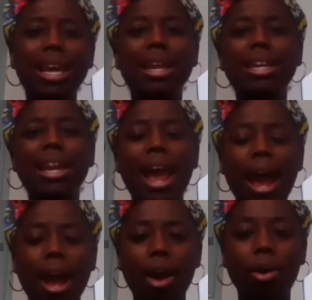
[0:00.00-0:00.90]
and
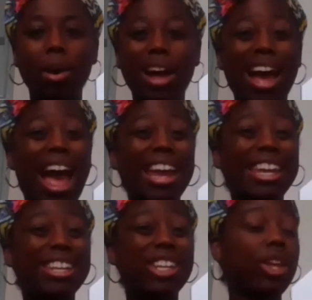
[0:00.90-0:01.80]
now I
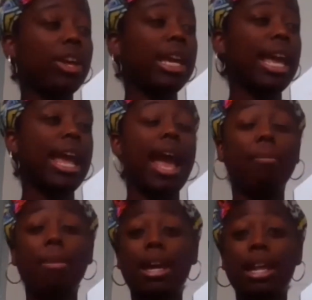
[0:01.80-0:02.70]
can look
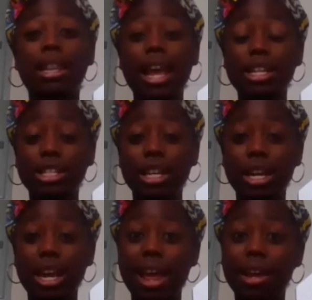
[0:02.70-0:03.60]
at my
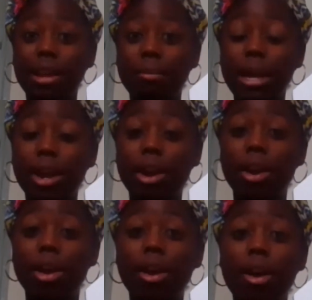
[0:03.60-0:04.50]
collection and
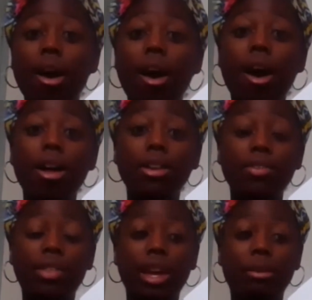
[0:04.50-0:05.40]
compare all
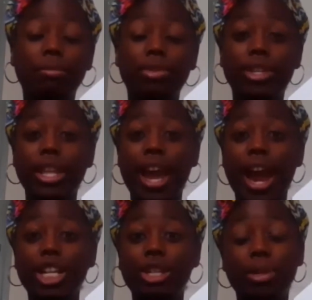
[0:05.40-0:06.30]
of them to the
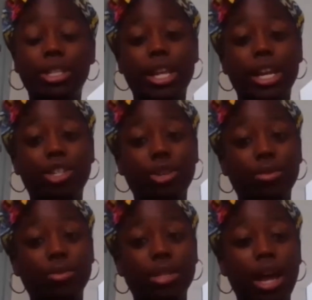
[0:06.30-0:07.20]
attributes that I
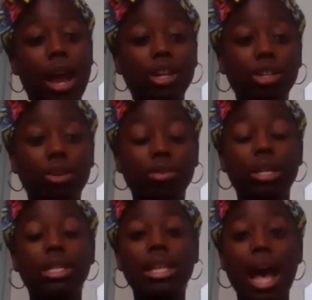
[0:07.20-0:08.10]
chose. I chose
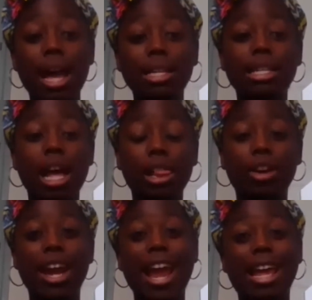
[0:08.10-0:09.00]
size,
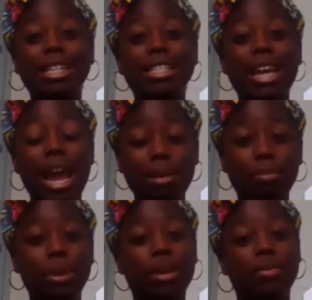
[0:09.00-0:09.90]
color, and type
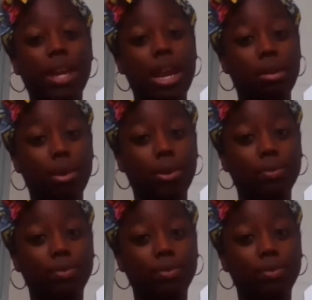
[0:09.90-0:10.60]
of animal.